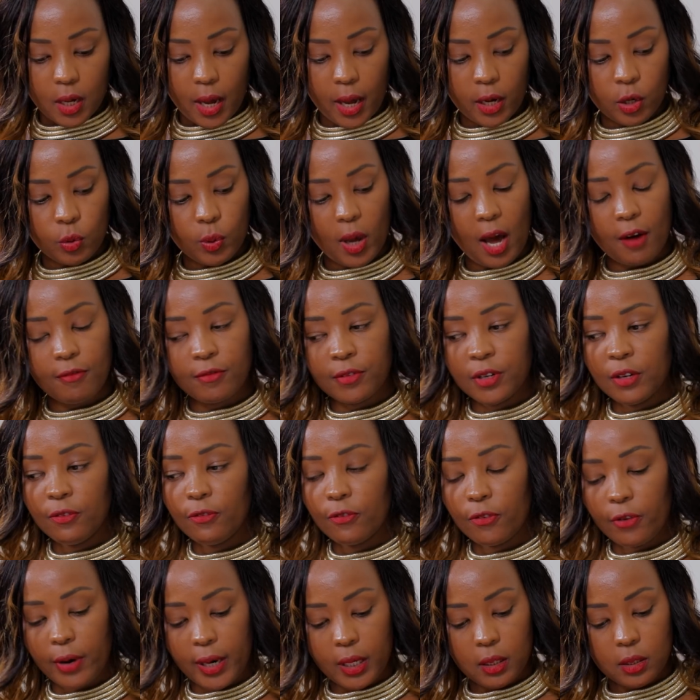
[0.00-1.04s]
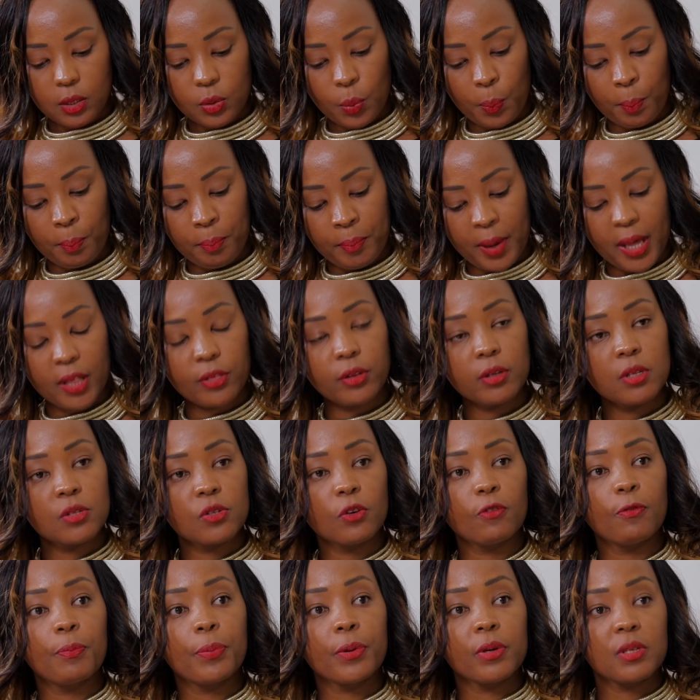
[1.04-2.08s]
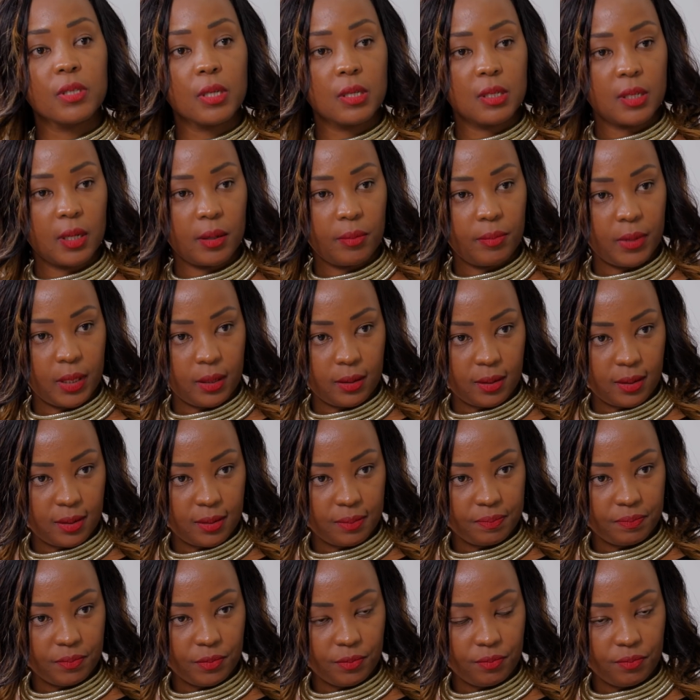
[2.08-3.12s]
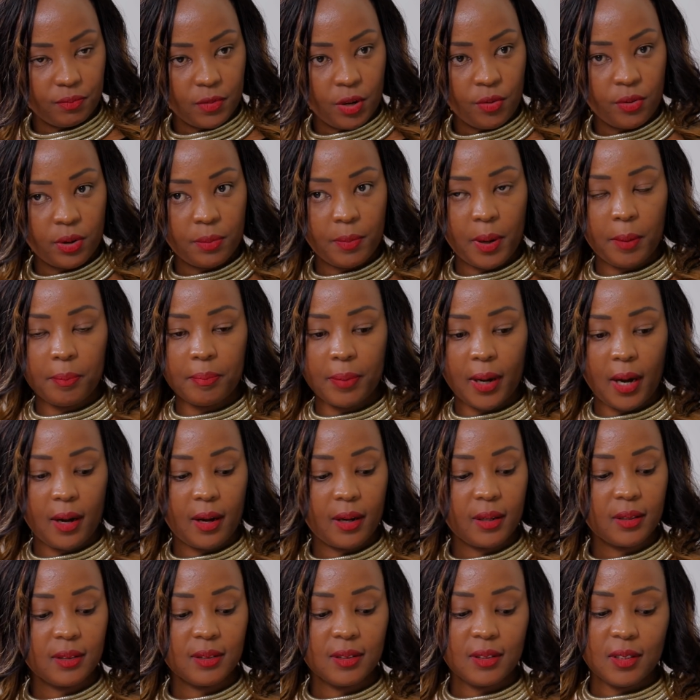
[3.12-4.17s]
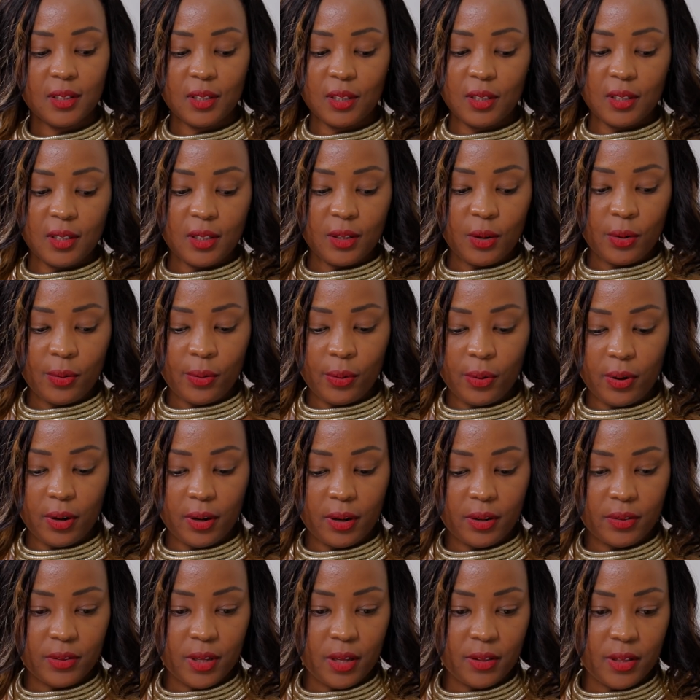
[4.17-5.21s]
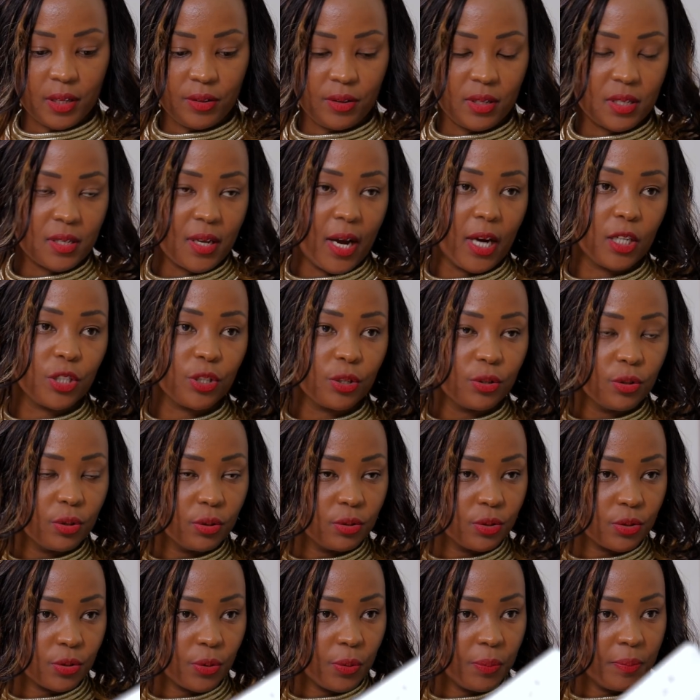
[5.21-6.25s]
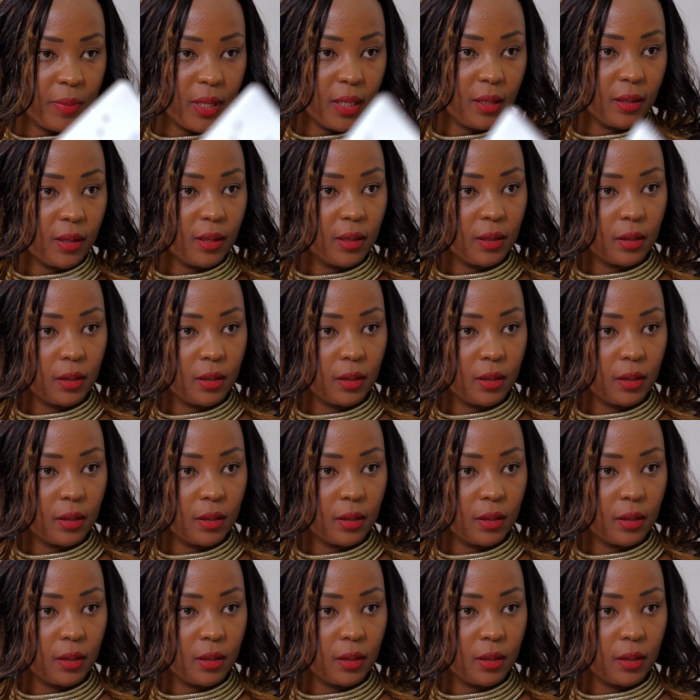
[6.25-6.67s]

And we have different methods of processing milk. Remember the discussion on raw milk,